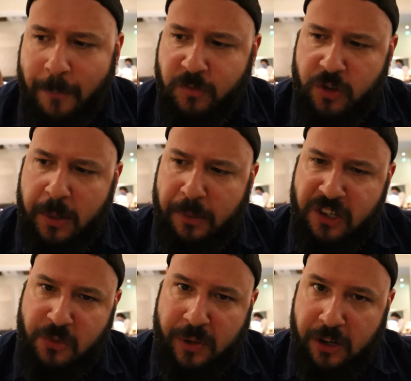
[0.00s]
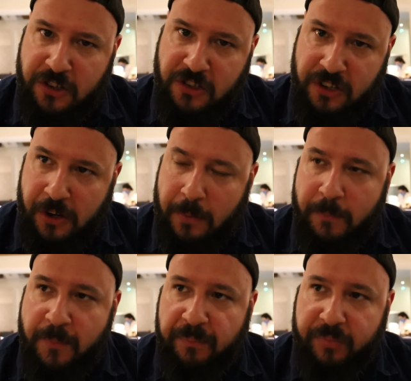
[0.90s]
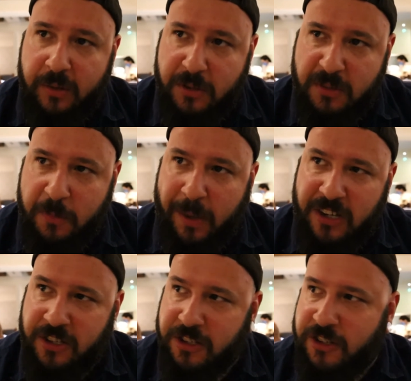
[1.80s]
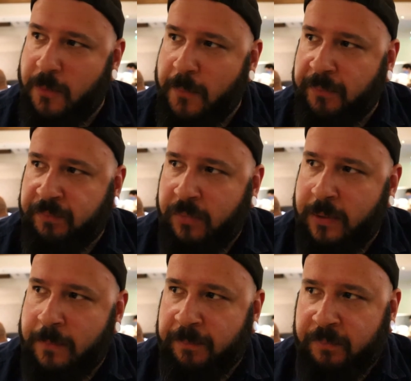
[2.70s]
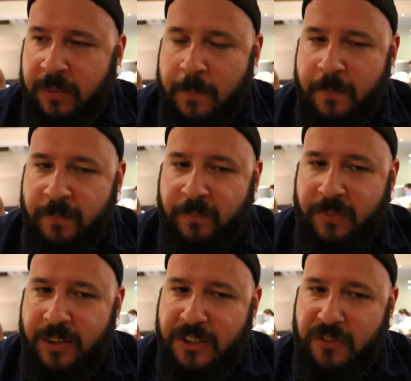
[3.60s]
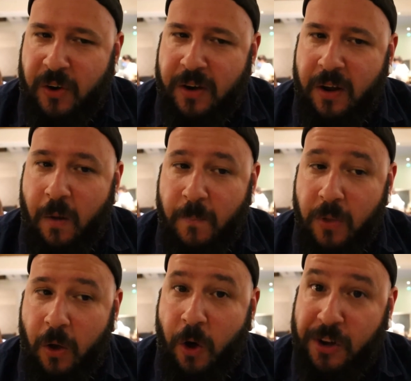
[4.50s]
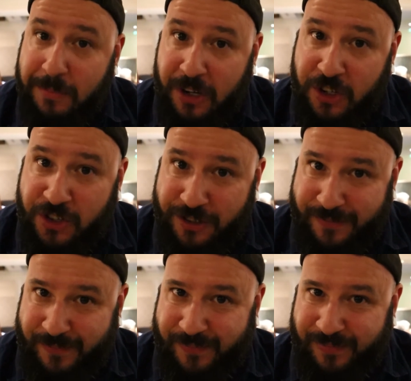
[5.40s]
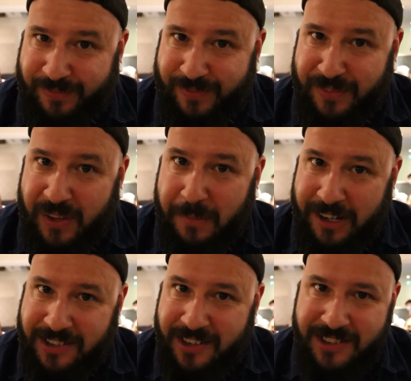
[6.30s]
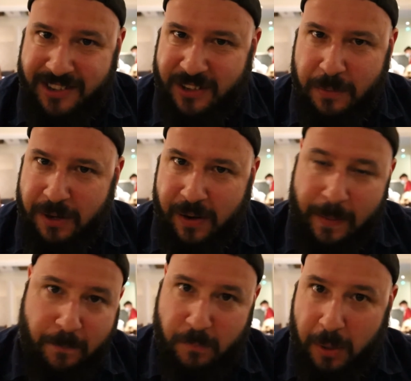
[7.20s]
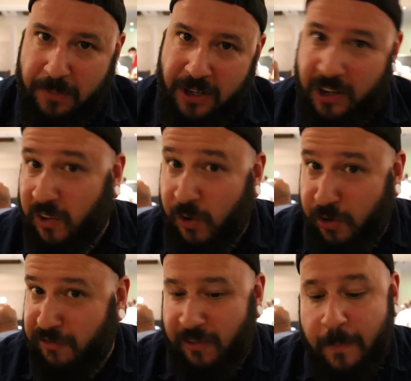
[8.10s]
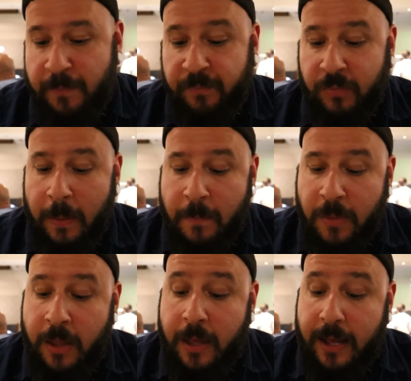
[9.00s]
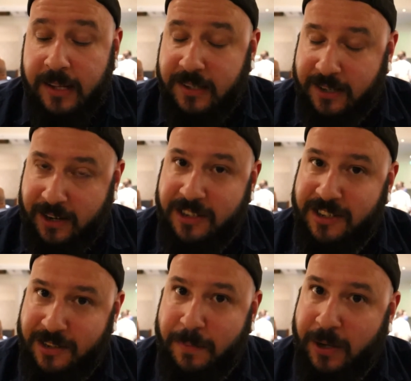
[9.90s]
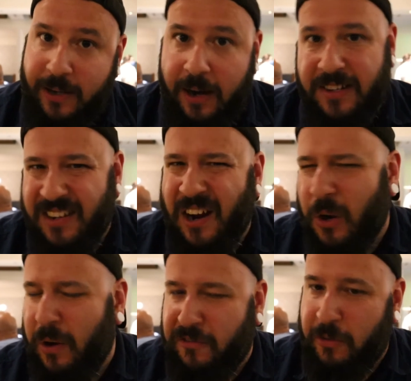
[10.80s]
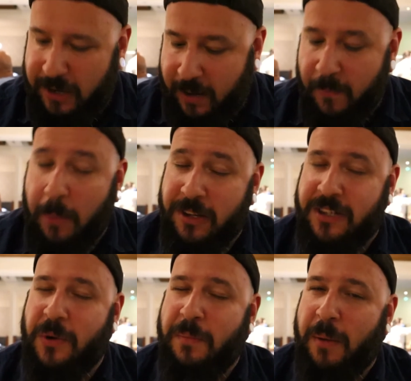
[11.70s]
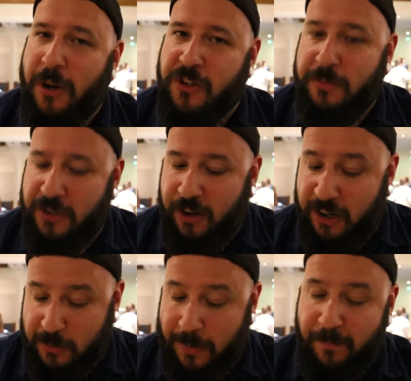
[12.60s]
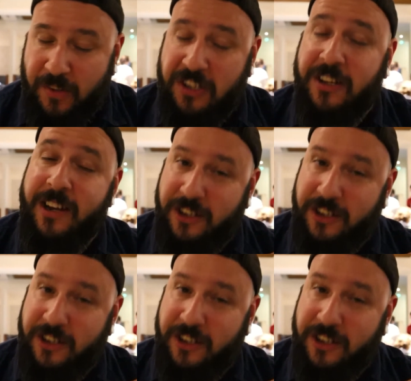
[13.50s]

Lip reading: I'm trying to place what else is in there. Some spices. It's very autumnish, if that makes sense. It could be like pumpkin and clove. It's tasty, but yeah, it's not quite for me. I'm gonna stick with my mushroom sauce, but this steak